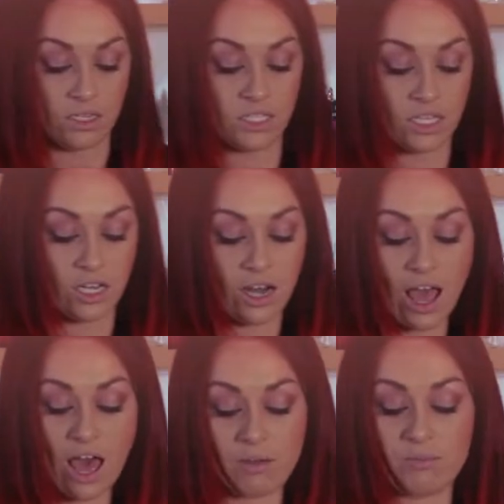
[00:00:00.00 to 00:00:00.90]
It's good and
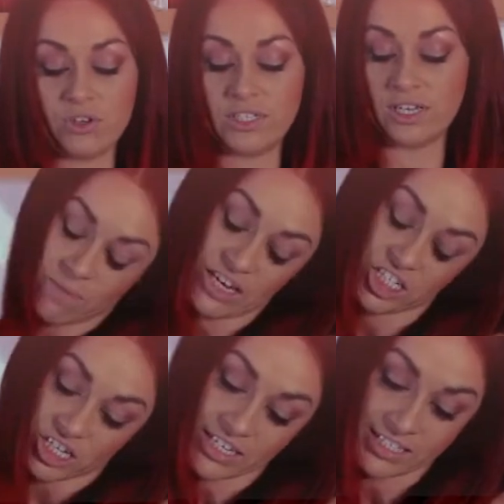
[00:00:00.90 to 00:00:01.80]
hot in Brazil.
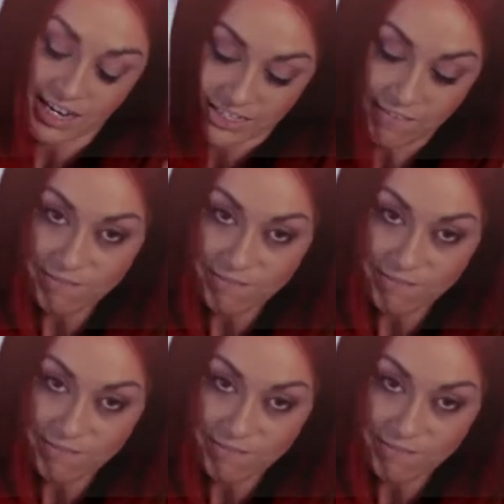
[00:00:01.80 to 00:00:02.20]
Make sure it's